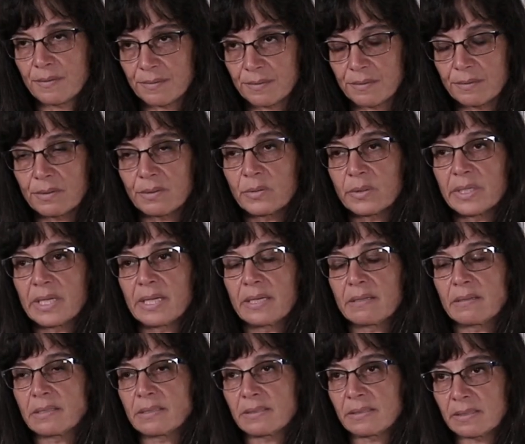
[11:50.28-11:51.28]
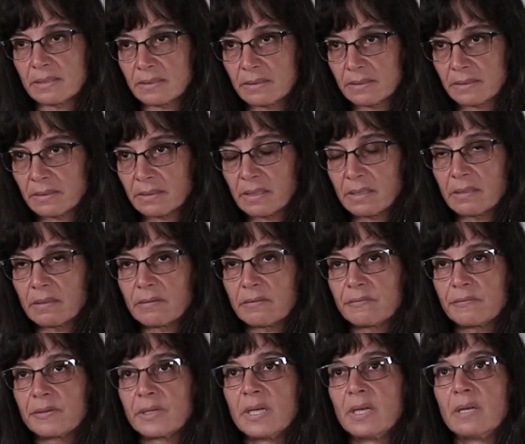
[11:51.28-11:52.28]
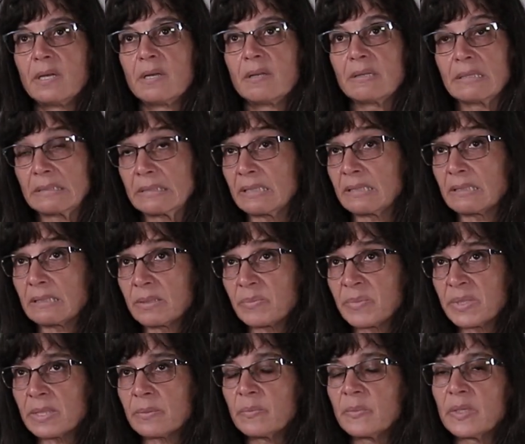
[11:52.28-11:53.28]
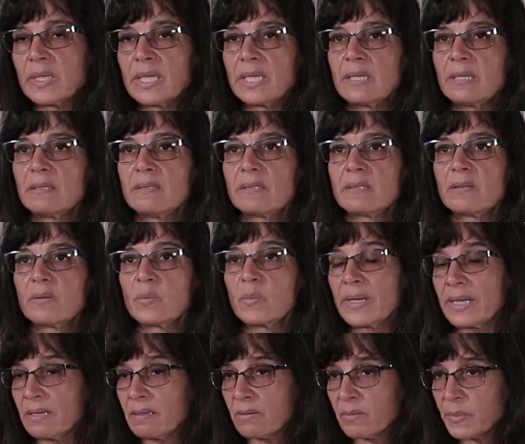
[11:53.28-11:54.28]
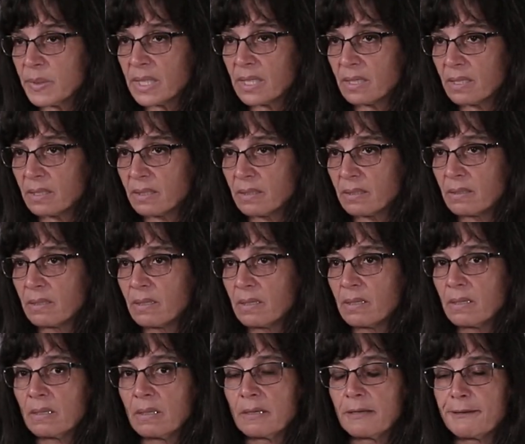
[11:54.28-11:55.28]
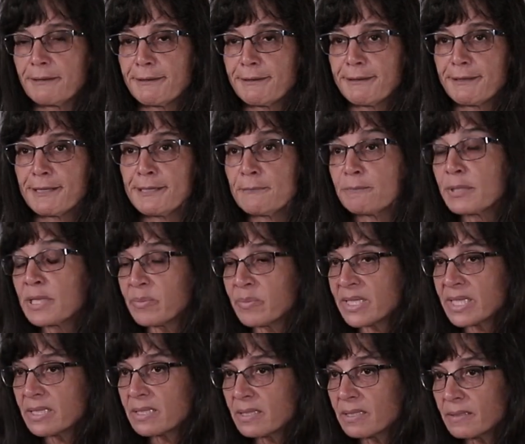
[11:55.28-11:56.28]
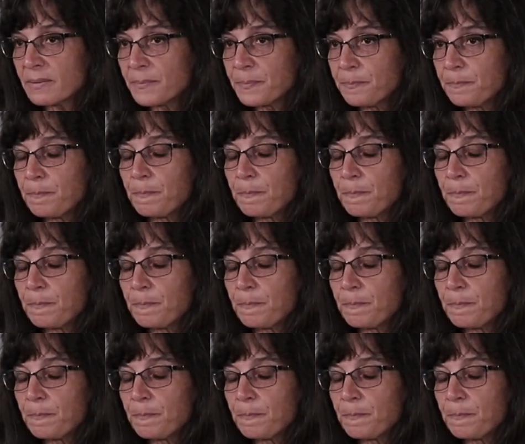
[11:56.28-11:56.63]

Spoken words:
thorough analysis of the systems in place, the way they're being implemented.